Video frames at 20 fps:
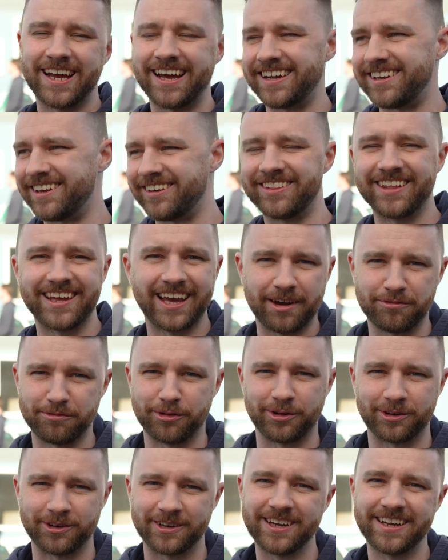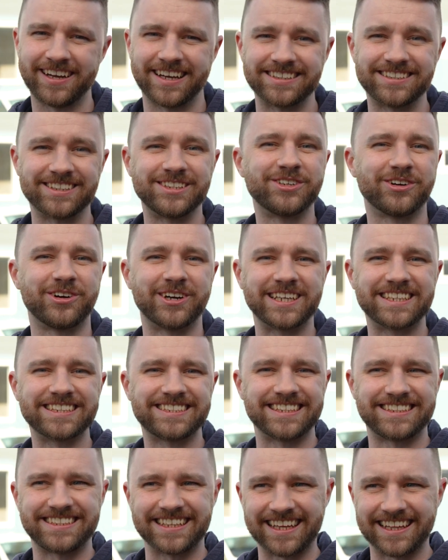don't think everyone is enjoying
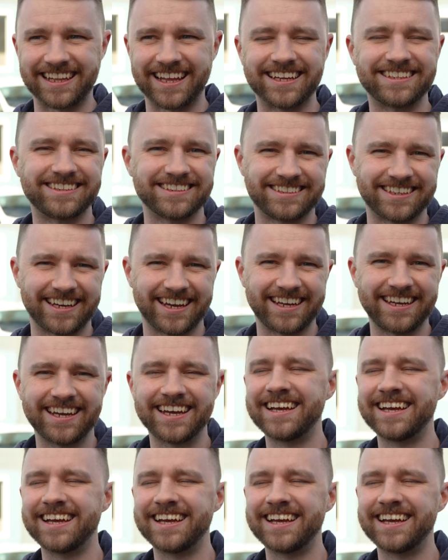sitting in there today.